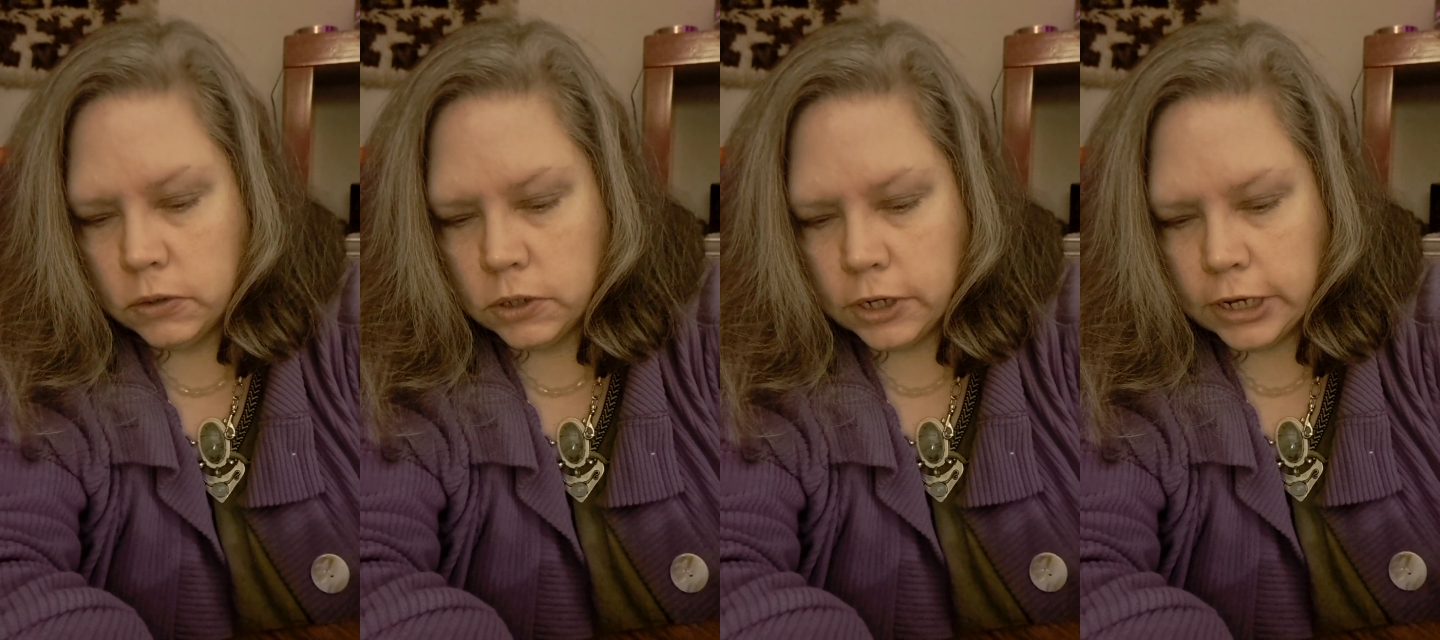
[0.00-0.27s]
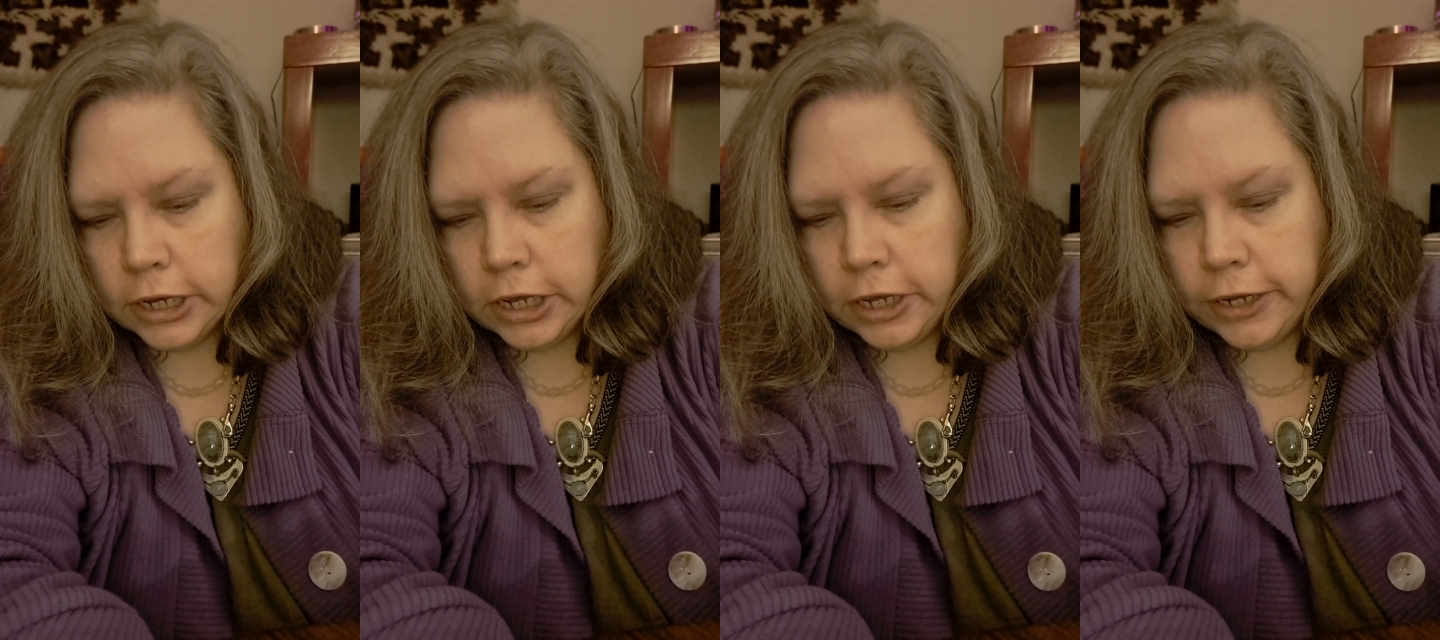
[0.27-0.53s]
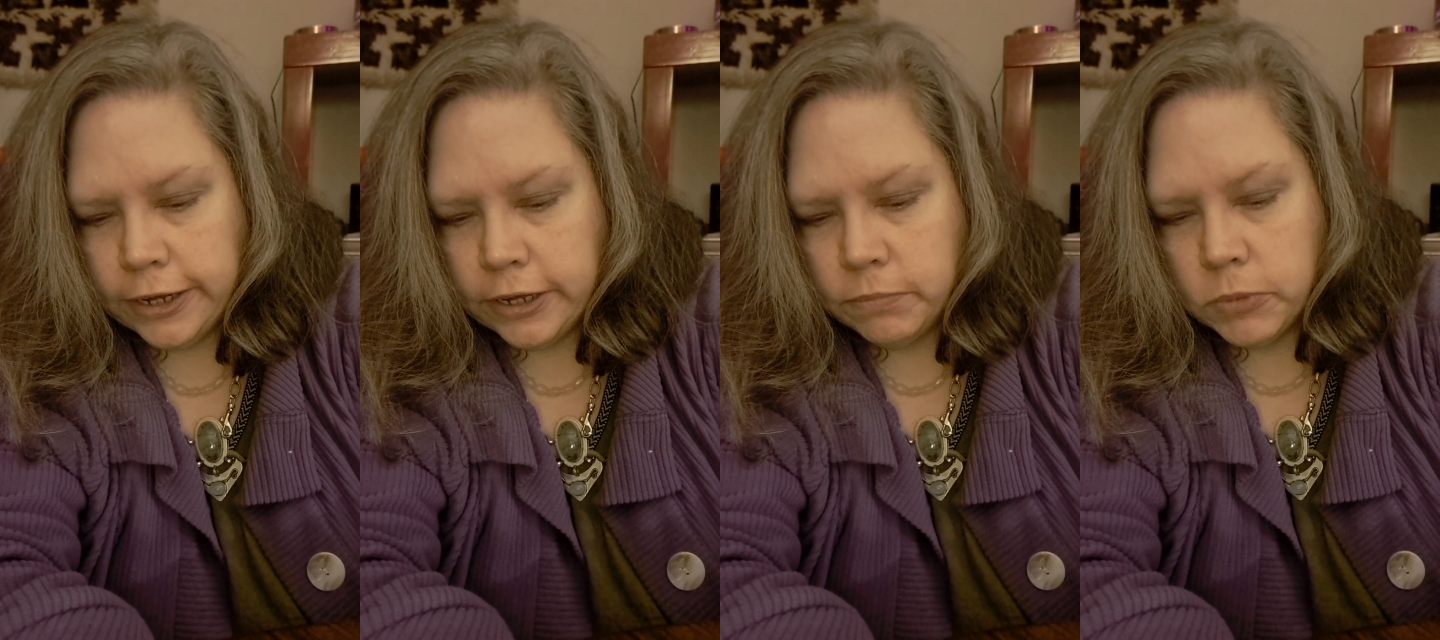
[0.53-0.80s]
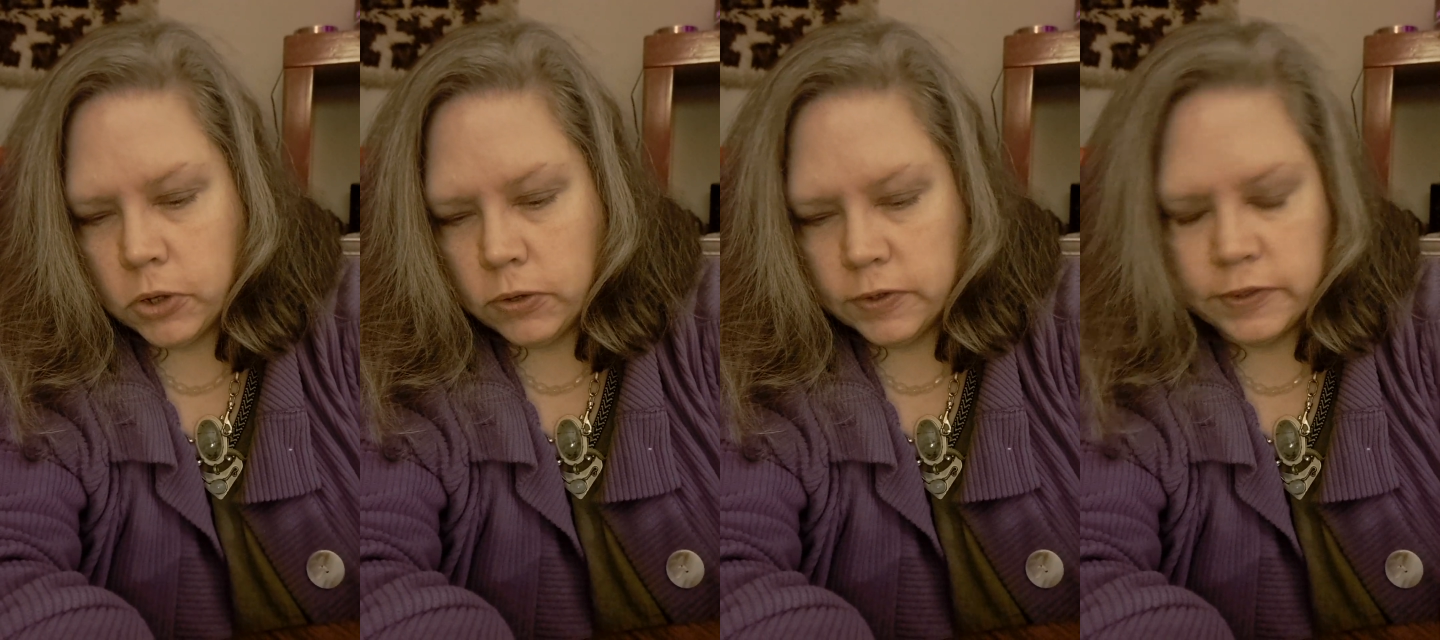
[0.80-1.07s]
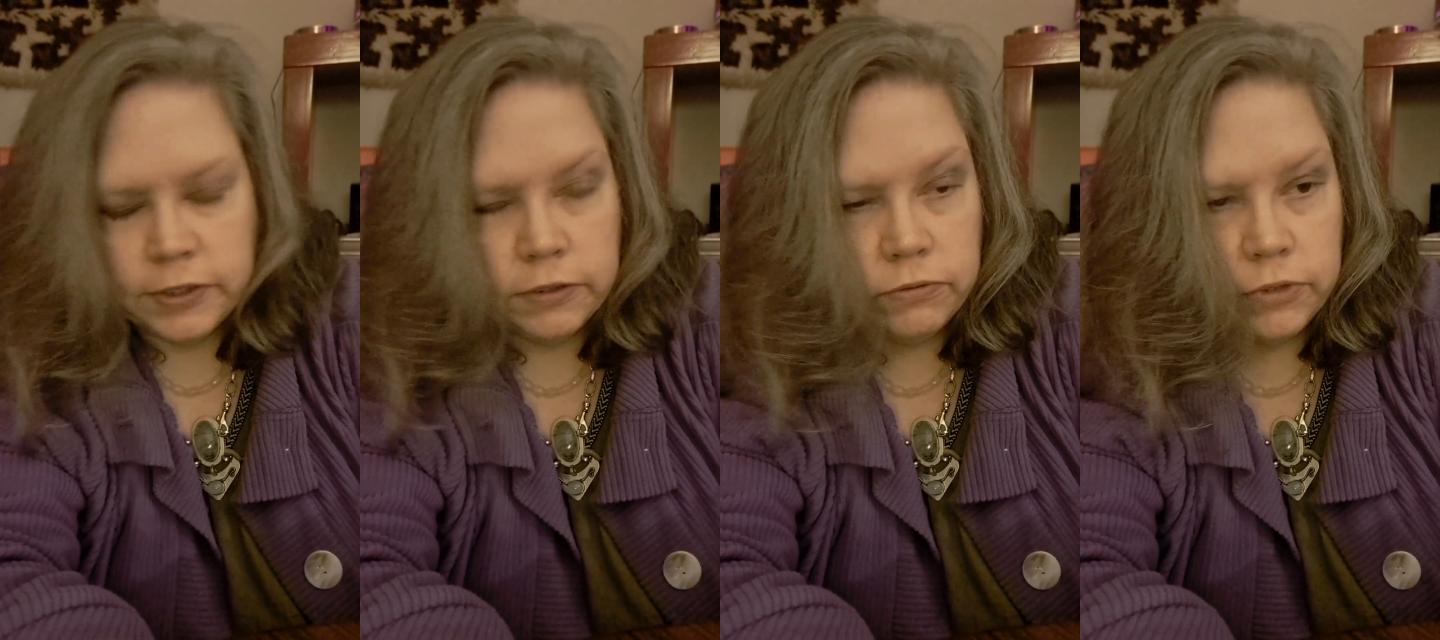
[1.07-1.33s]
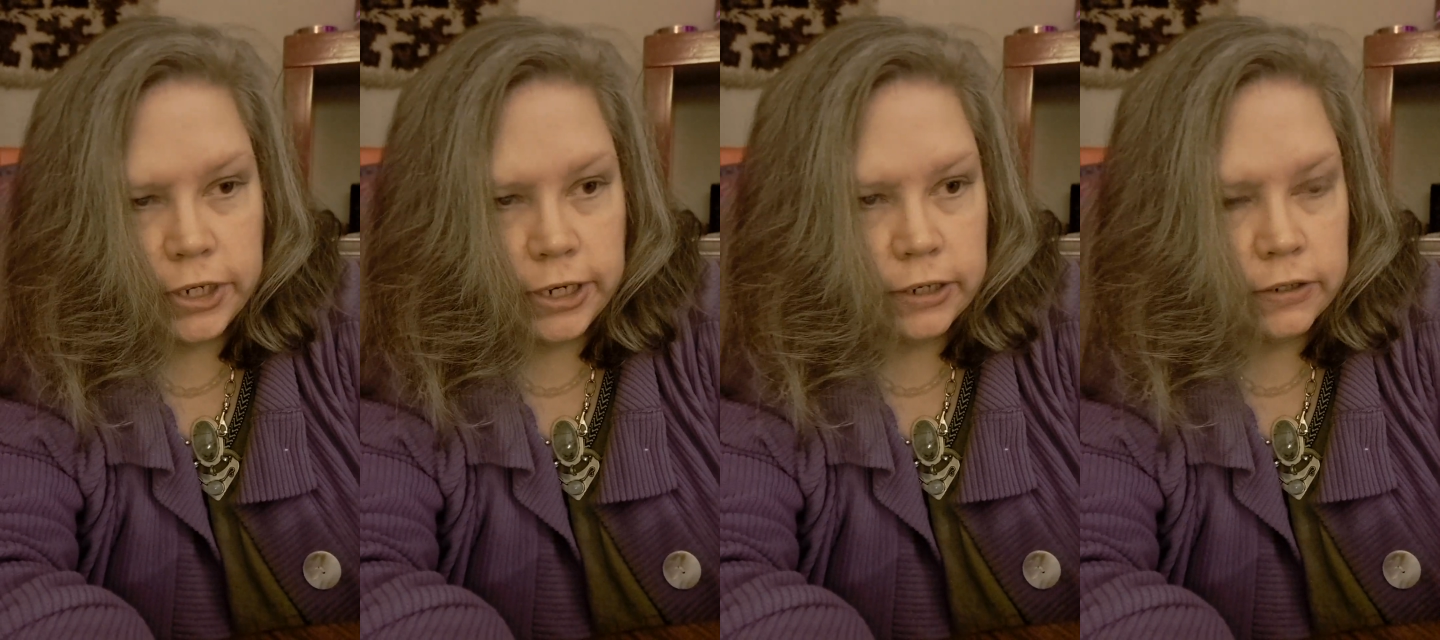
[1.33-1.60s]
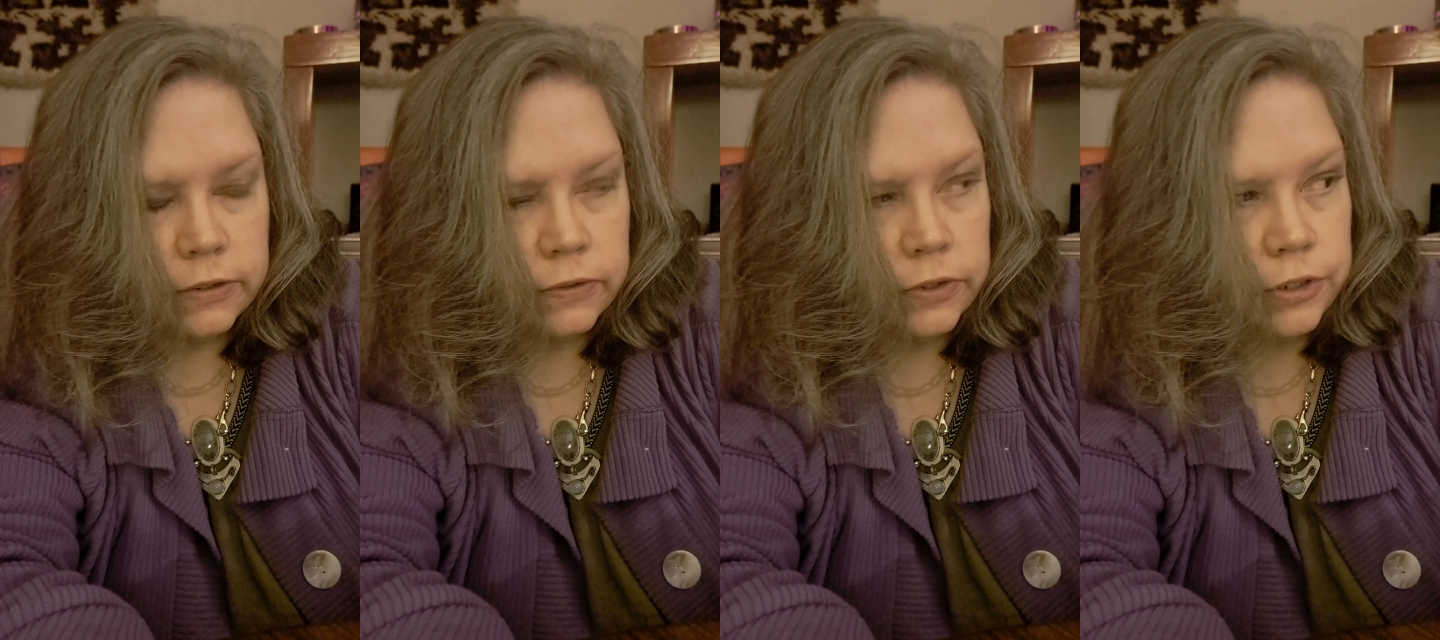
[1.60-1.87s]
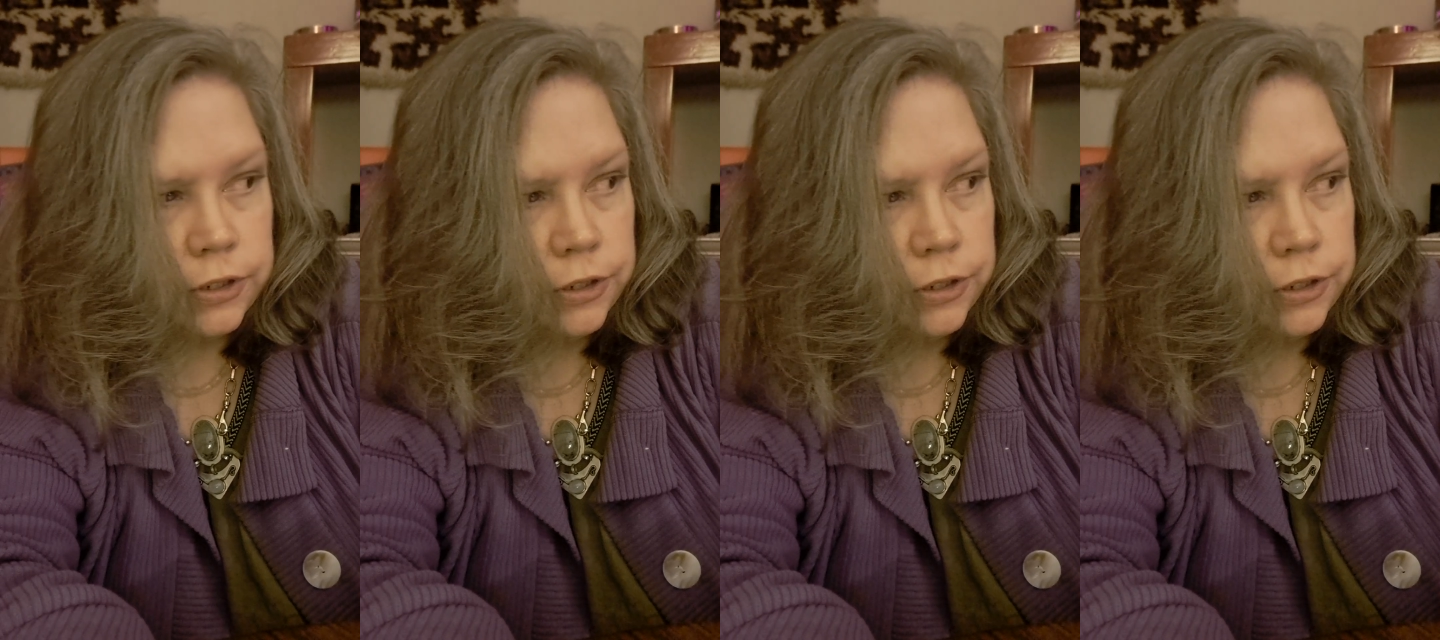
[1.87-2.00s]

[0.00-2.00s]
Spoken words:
I am also now an